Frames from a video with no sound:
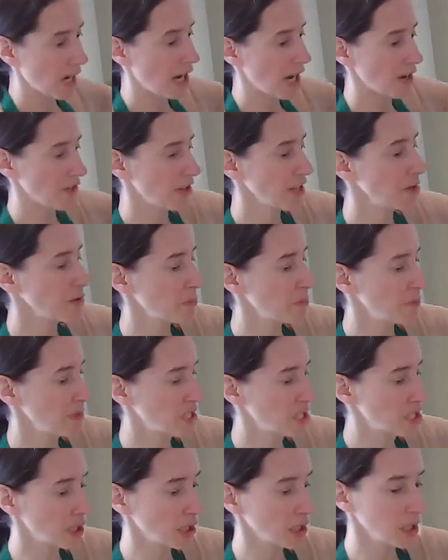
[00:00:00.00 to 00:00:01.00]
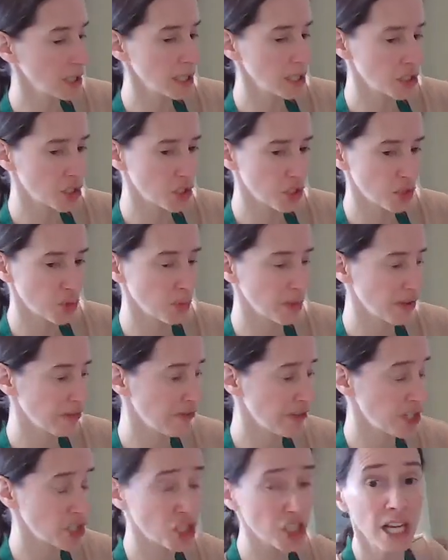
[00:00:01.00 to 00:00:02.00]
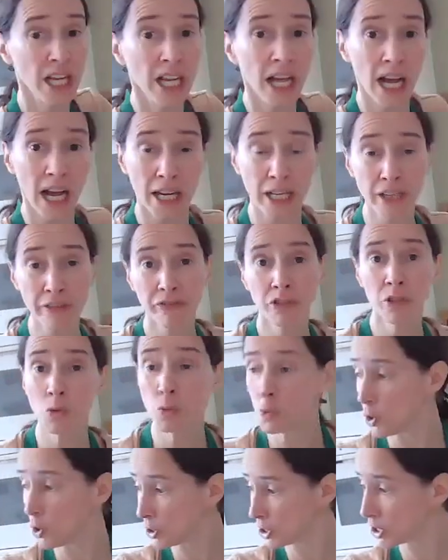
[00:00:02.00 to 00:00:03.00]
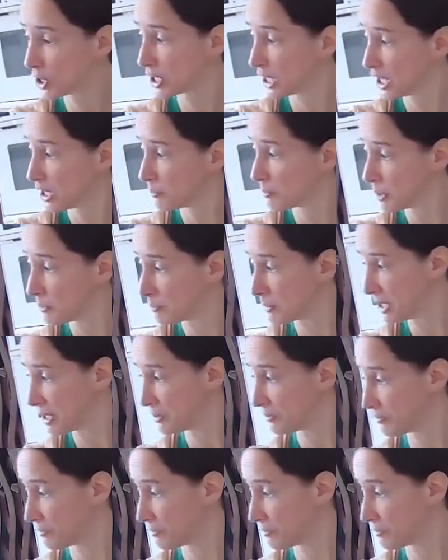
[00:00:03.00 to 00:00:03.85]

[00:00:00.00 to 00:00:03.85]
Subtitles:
I think it would be delicious with fish. And if you want to keep it meat